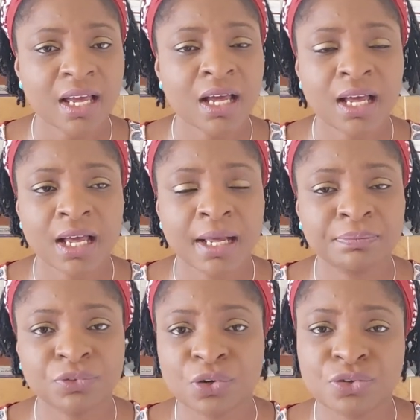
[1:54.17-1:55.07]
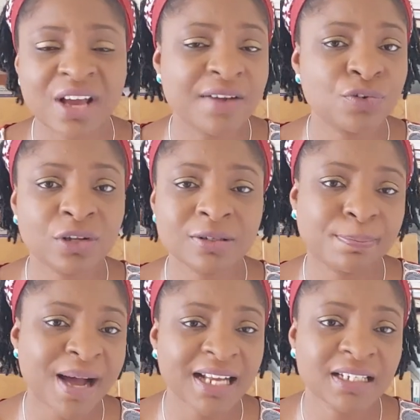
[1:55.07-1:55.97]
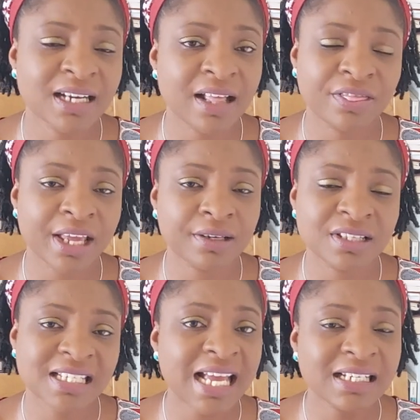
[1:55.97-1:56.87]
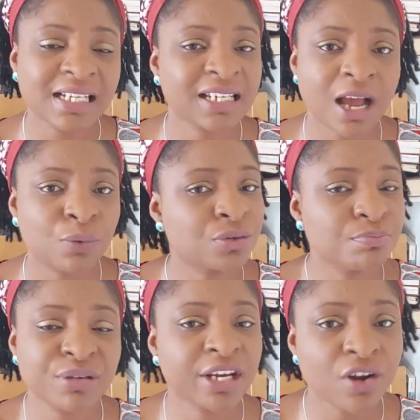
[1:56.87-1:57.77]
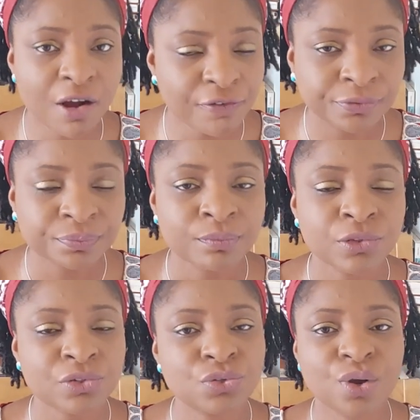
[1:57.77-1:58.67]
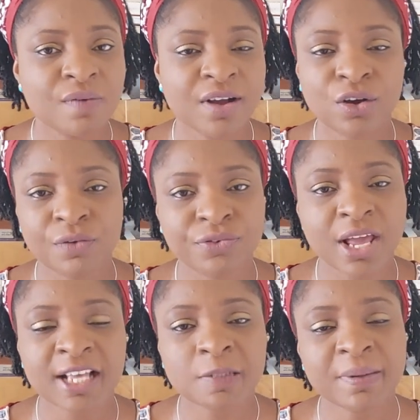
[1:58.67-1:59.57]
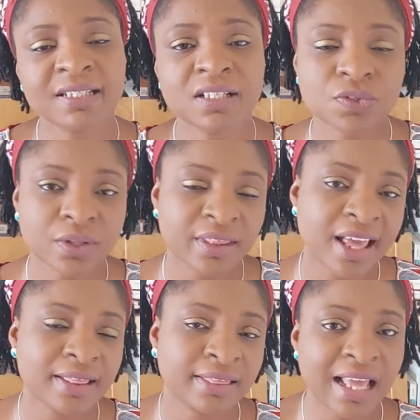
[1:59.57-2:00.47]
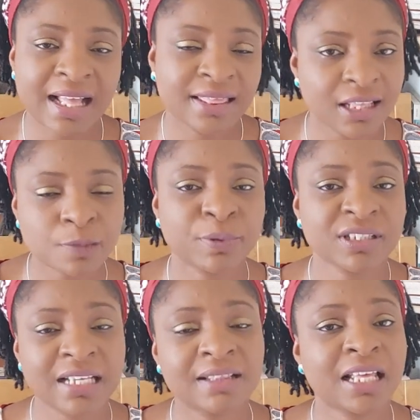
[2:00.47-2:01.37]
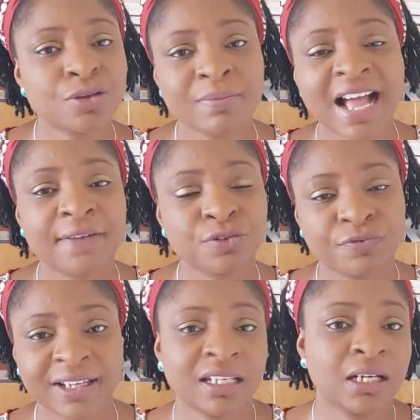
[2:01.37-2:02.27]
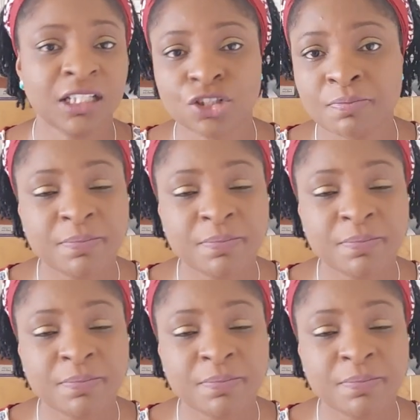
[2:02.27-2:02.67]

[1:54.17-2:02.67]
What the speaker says: or you haven't got a partner, then sadly that wouldn't be enough to cover all of your expenses. So that at this point in time, there you might have to find another job,